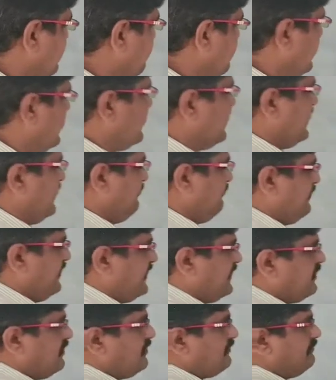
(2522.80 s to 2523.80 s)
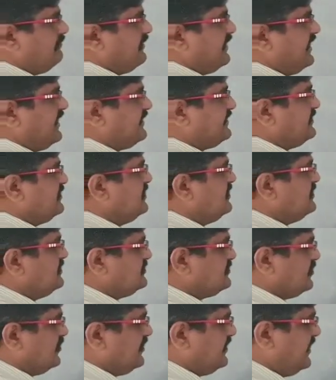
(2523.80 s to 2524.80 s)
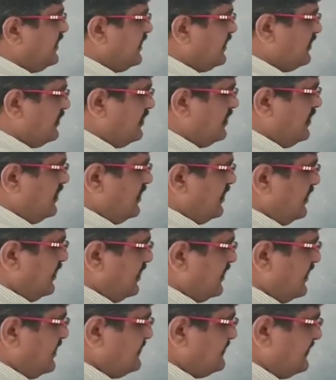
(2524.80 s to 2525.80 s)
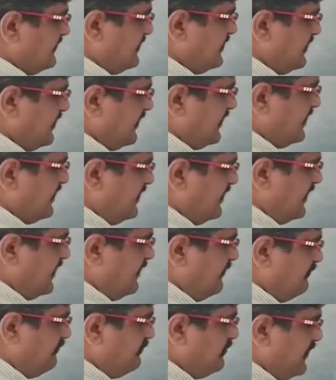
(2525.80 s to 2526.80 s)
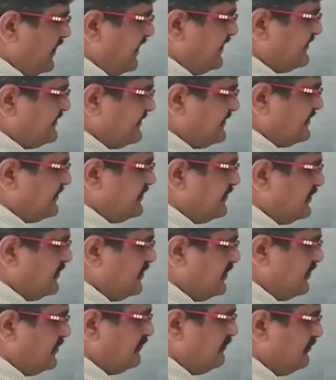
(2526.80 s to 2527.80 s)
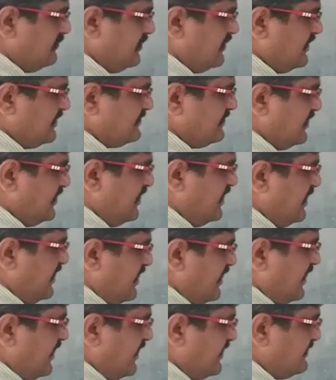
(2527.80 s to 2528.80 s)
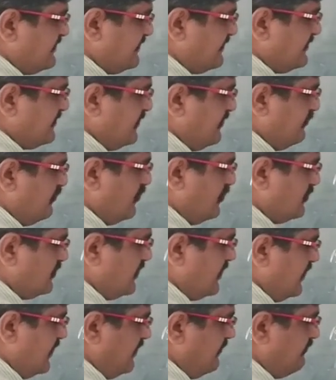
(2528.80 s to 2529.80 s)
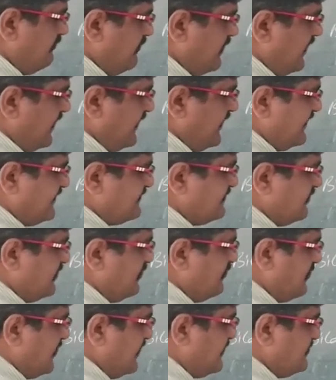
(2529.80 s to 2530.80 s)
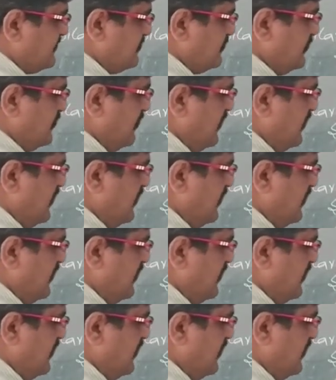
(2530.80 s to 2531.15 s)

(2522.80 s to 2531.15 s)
a bicarbonate. So here it is Na plus as a HCO3 minus give rise to